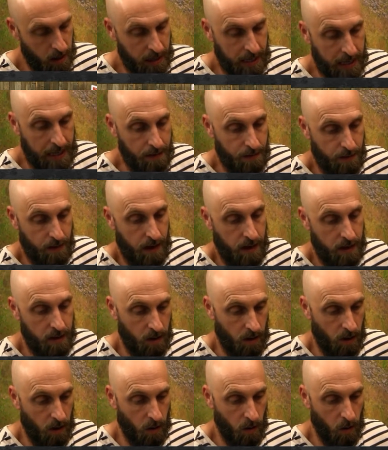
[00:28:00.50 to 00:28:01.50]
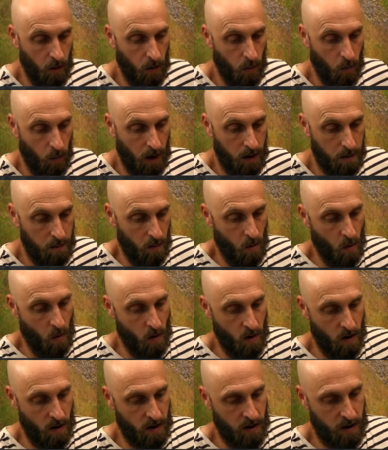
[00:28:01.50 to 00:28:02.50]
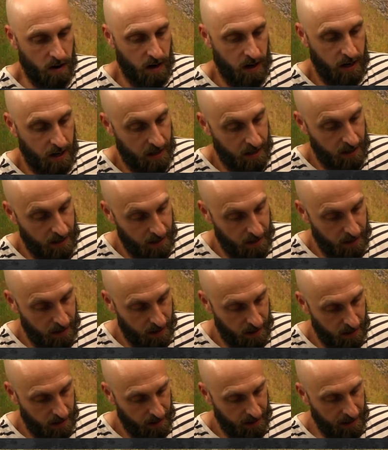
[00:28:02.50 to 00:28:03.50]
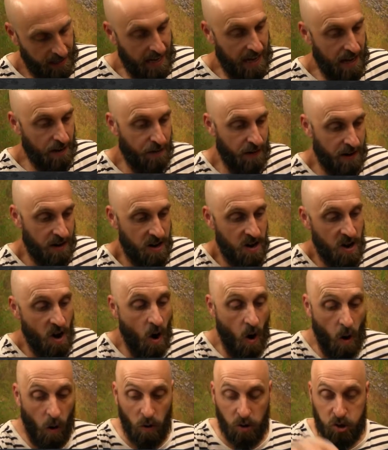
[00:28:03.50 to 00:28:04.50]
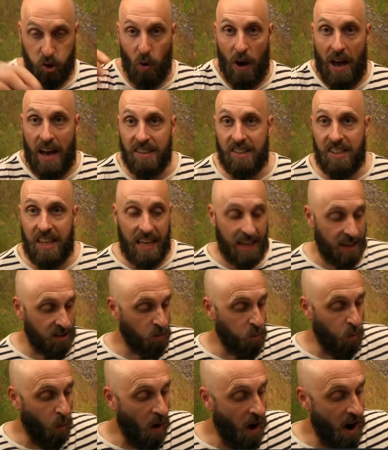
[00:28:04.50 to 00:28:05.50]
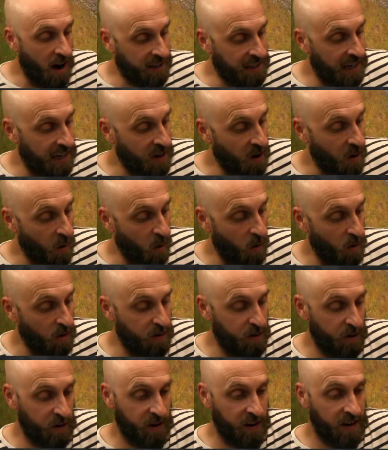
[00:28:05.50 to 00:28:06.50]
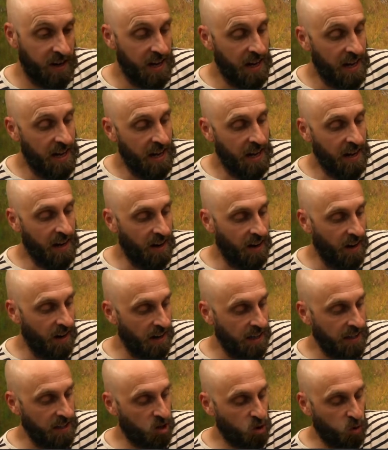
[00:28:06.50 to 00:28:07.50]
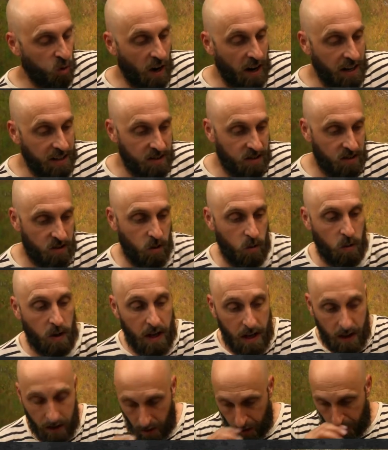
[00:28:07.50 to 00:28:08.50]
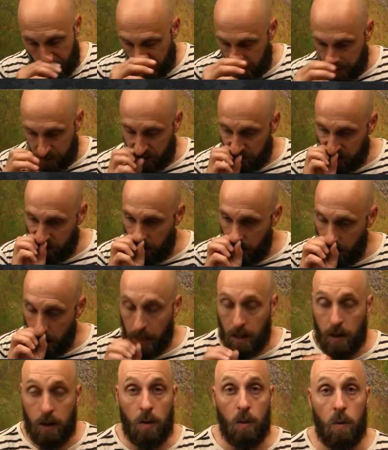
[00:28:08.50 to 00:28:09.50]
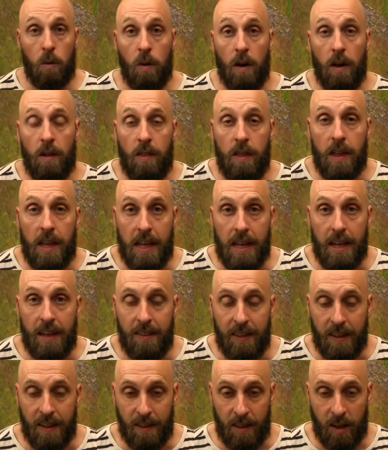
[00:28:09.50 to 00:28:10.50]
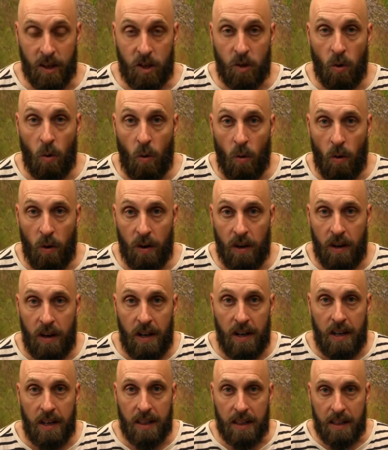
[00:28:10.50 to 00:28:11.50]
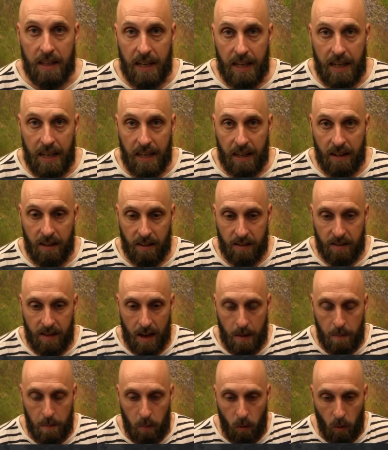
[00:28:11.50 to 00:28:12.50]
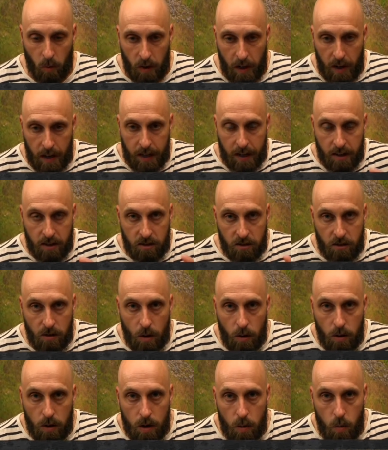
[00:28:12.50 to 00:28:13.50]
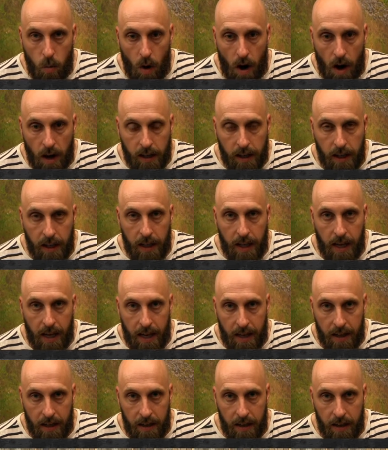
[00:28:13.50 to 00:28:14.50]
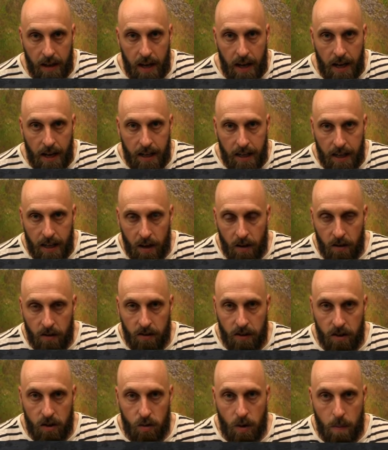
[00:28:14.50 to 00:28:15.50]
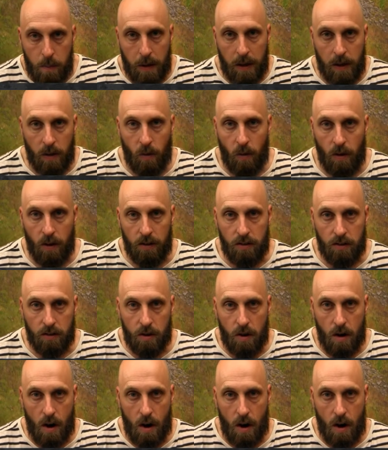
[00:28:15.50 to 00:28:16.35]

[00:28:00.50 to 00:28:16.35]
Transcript: Even. Uh-oh, 1 more. Even. No. So as he is walking over and tries to sneak through the door leading into the temple, he's slowly walking in, and he hears the dripping noise.